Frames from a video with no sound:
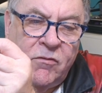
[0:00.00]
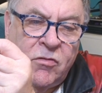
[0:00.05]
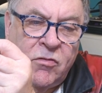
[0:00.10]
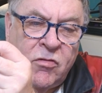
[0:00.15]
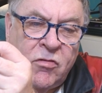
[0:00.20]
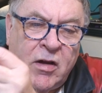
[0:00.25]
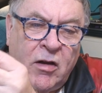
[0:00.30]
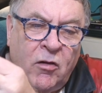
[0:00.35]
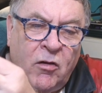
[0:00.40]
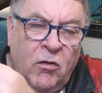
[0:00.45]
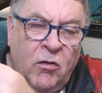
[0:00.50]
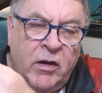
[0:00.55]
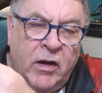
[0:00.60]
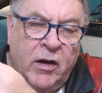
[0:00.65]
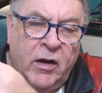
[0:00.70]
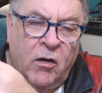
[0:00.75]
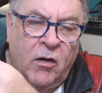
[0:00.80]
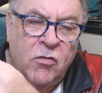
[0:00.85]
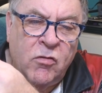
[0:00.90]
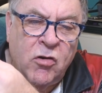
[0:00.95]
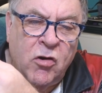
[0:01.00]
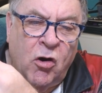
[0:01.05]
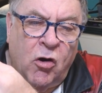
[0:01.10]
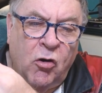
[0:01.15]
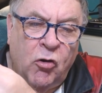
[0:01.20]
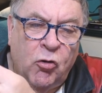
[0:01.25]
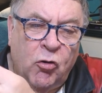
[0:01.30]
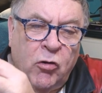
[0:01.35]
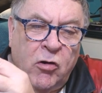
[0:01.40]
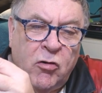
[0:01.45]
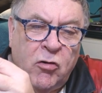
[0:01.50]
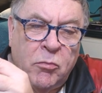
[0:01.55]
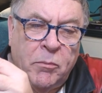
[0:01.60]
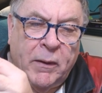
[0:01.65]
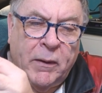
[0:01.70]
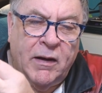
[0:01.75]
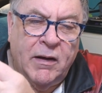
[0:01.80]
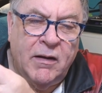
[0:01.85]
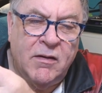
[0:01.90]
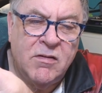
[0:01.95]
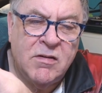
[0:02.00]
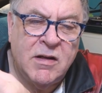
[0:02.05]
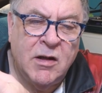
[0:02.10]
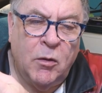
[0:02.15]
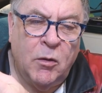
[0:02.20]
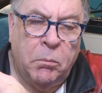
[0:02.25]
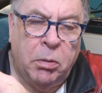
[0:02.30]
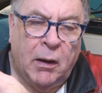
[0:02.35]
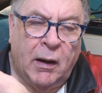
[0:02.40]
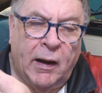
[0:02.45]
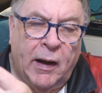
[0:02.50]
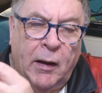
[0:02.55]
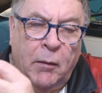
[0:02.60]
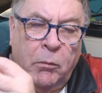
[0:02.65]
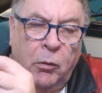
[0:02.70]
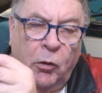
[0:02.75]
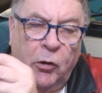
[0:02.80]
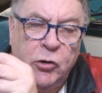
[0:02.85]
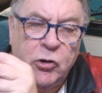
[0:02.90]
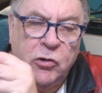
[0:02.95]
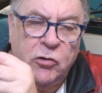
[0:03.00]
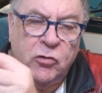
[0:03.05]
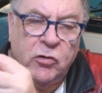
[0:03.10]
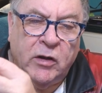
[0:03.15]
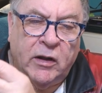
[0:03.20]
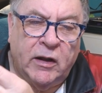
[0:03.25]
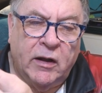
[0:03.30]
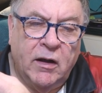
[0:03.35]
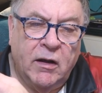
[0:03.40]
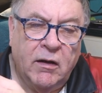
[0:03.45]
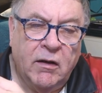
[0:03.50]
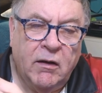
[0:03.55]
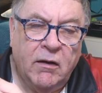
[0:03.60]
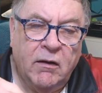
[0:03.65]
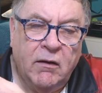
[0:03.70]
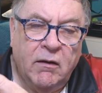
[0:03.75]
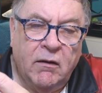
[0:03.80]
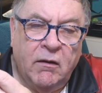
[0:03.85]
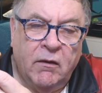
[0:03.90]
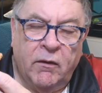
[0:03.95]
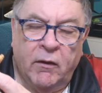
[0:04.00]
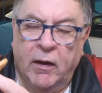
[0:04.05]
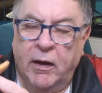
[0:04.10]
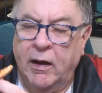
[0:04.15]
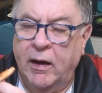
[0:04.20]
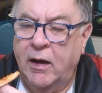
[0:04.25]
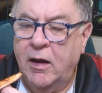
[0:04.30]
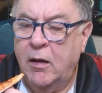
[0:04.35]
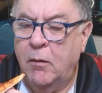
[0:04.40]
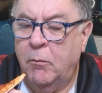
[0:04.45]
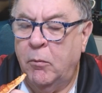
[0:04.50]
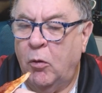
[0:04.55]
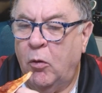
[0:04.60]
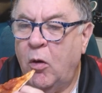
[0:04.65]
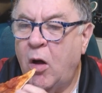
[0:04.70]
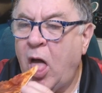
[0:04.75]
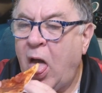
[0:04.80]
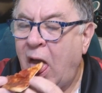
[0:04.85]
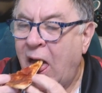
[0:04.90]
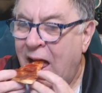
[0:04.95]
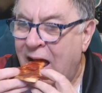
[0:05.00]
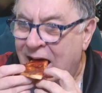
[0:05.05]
Still, you know, it's not crispy. It's still pliable, as you see there, but